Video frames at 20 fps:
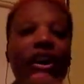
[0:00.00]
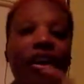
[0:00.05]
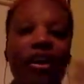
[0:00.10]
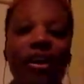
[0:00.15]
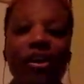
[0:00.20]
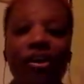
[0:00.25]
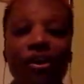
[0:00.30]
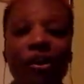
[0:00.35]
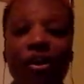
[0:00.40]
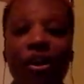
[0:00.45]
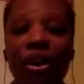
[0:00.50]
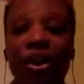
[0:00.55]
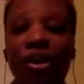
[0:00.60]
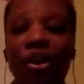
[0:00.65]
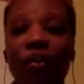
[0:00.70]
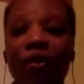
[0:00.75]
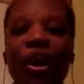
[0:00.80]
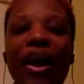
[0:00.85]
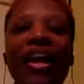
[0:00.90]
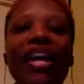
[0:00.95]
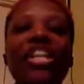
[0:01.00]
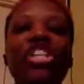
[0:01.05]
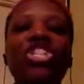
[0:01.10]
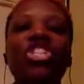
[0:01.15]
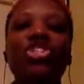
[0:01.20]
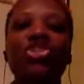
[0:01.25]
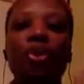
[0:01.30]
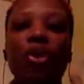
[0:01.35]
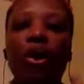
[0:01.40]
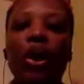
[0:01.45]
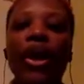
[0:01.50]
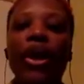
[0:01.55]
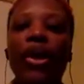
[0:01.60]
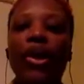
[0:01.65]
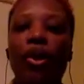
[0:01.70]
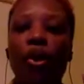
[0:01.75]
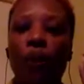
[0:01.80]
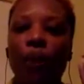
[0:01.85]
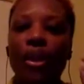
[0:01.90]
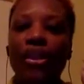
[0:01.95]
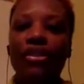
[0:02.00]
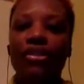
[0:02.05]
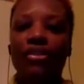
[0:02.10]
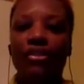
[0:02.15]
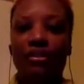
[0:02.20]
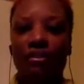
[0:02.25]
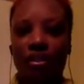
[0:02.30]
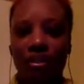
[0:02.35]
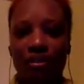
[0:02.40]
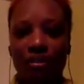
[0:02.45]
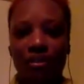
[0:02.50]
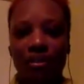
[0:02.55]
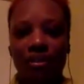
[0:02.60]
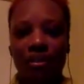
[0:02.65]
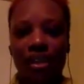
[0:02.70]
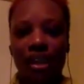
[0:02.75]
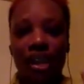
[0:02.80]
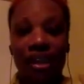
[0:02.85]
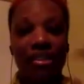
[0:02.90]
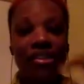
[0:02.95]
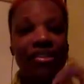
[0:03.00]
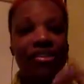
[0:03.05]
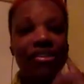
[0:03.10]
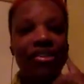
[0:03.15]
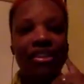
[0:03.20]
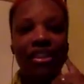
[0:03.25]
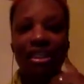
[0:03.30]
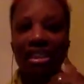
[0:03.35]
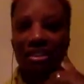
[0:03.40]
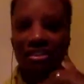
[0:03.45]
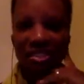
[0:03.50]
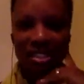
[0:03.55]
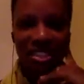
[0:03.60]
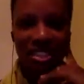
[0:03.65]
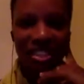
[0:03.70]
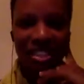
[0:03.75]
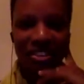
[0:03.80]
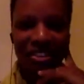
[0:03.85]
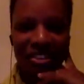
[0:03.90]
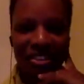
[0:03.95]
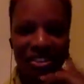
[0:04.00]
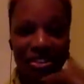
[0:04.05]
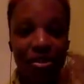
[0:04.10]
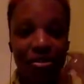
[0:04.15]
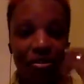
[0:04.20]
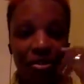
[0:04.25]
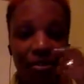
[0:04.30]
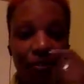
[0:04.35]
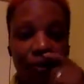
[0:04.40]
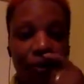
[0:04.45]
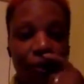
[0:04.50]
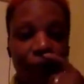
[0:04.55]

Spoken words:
growing up, I enjoy going to the river, like seriously going to the river.